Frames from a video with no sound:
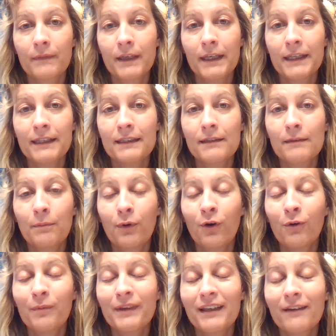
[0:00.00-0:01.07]
he
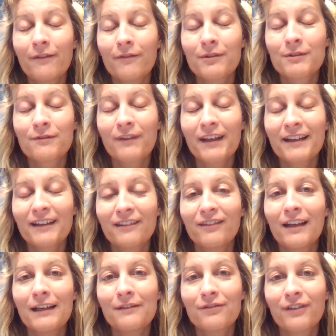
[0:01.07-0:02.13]
pulled me. It was like a
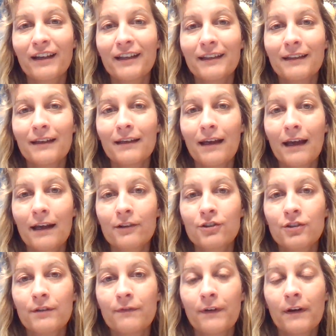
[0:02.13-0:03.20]
lifeline. It
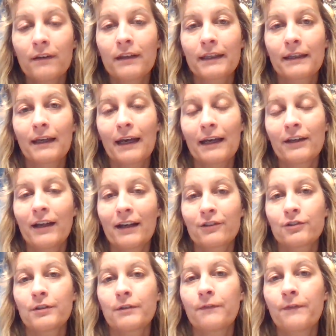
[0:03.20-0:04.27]
actually felt like I could
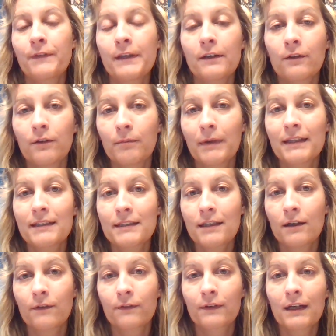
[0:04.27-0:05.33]
actually feel
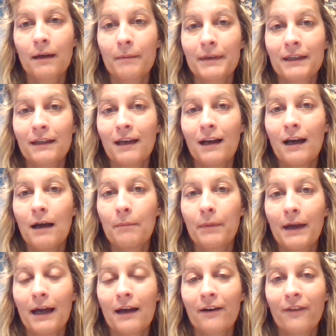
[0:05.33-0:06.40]
myself coming
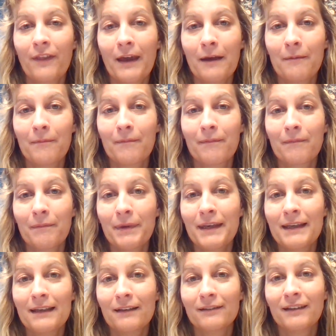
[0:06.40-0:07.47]
up out of that
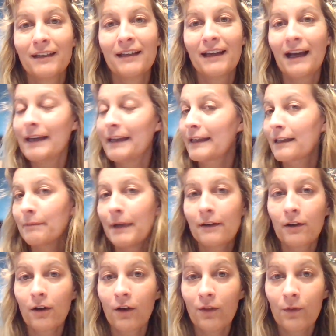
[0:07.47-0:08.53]
pit. I didn't come
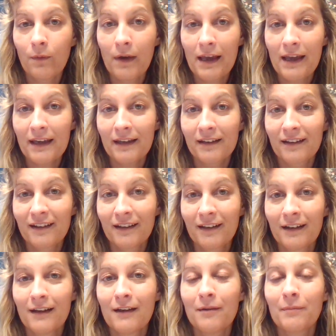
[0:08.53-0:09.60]
out all the way,
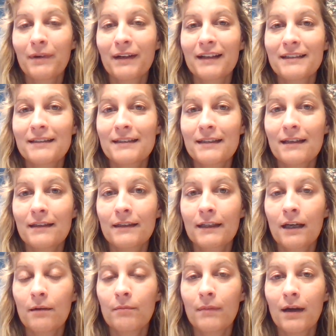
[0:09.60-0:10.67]
but I did
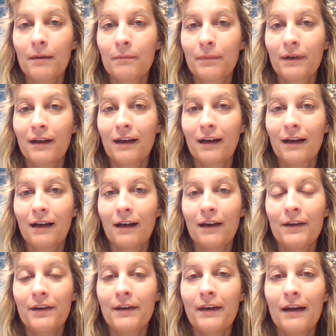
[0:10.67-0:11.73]
come up
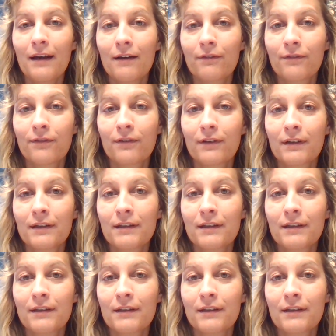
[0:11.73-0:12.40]
enough